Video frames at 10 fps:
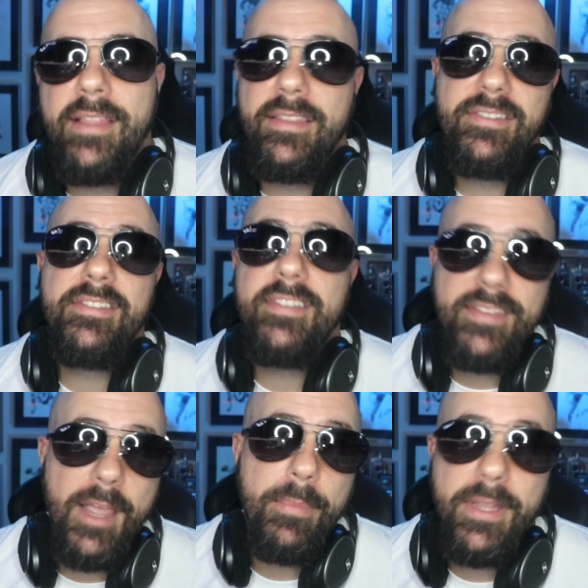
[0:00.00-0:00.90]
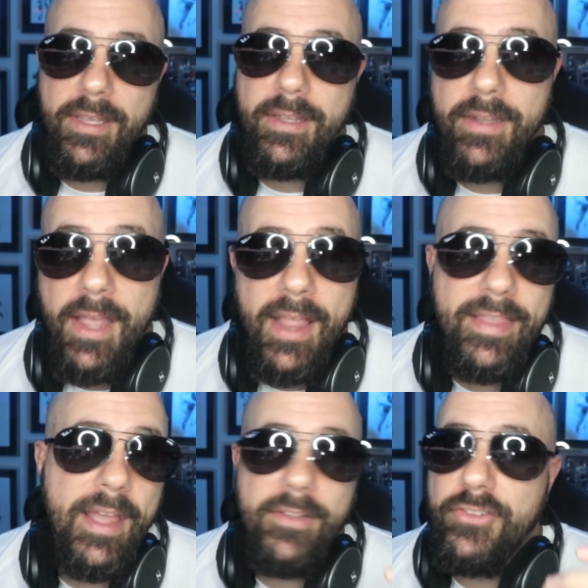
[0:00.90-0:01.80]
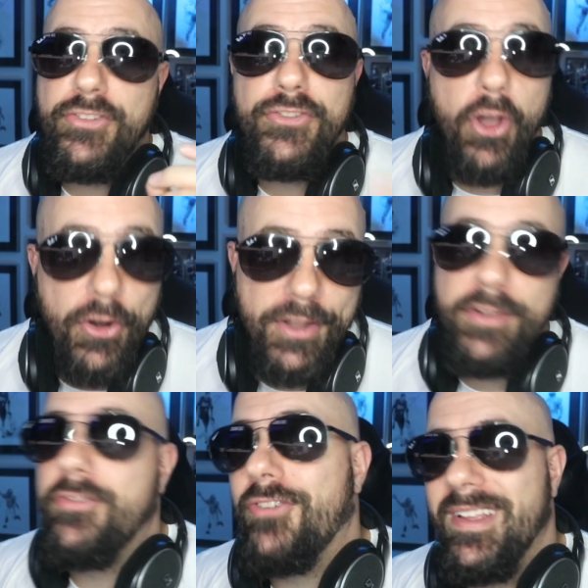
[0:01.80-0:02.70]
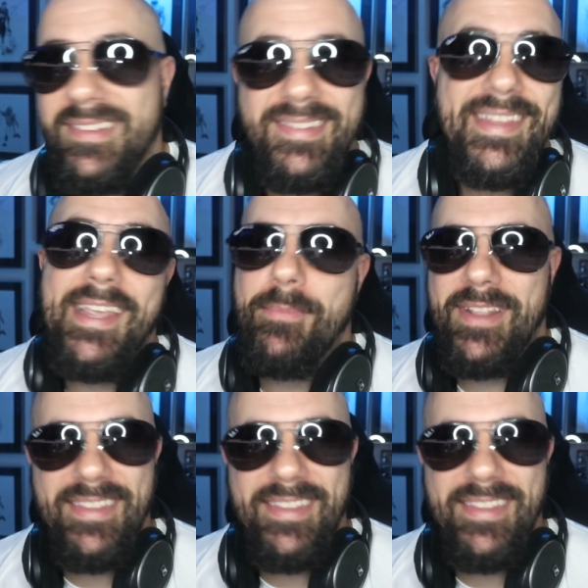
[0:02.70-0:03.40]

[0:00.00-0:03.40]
This is the type of kid that started the phrase demon.